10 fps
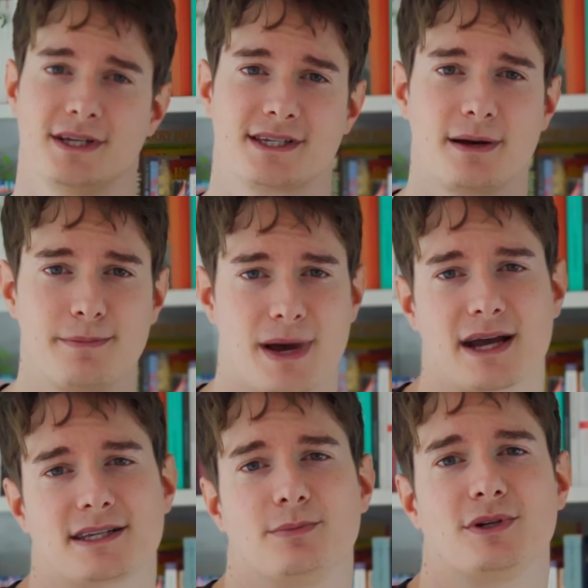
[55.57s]

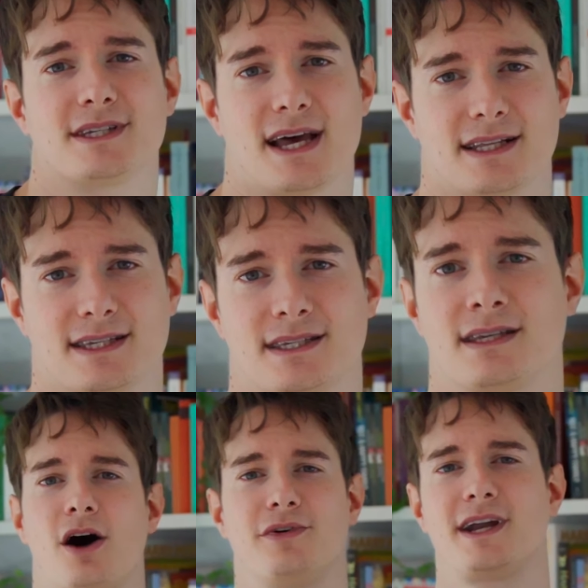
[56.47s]
submaximal sets
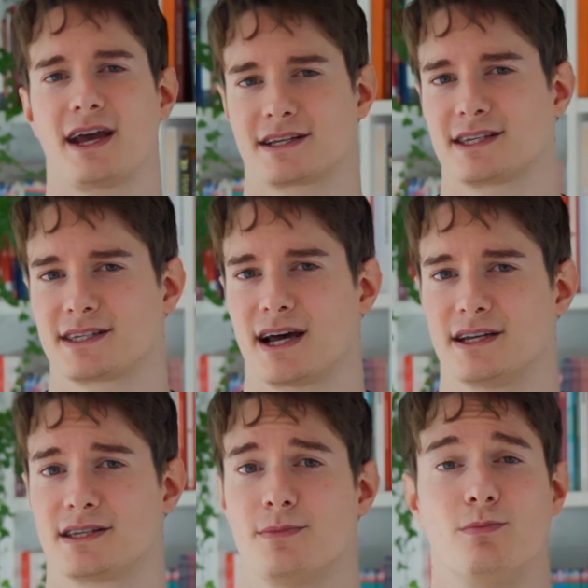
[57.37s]
of an
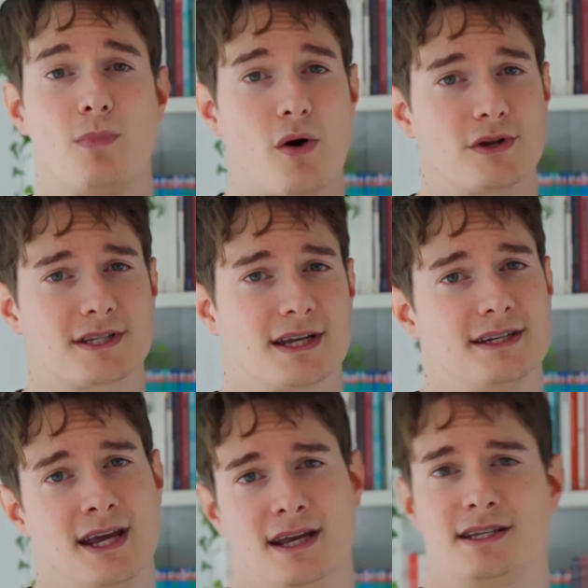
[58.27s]
exercise most
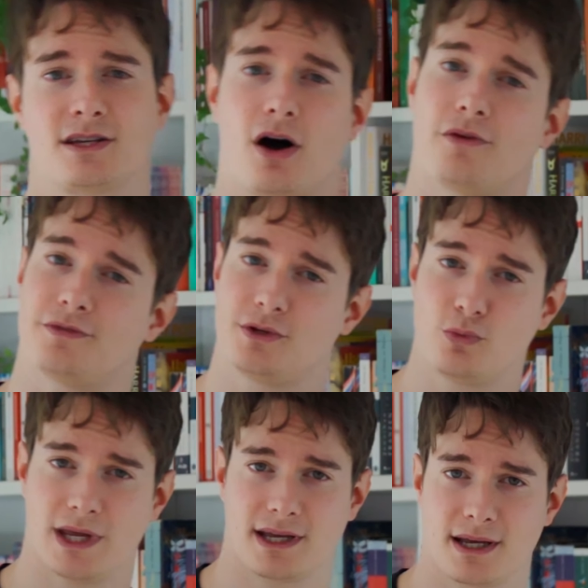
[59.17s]
days of the
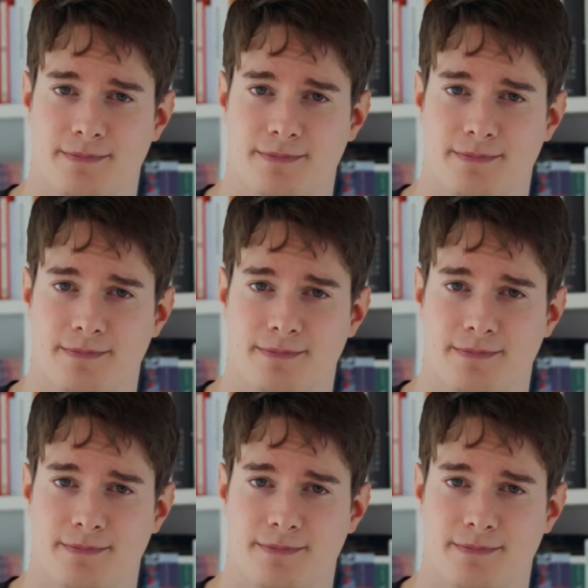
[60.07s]
week,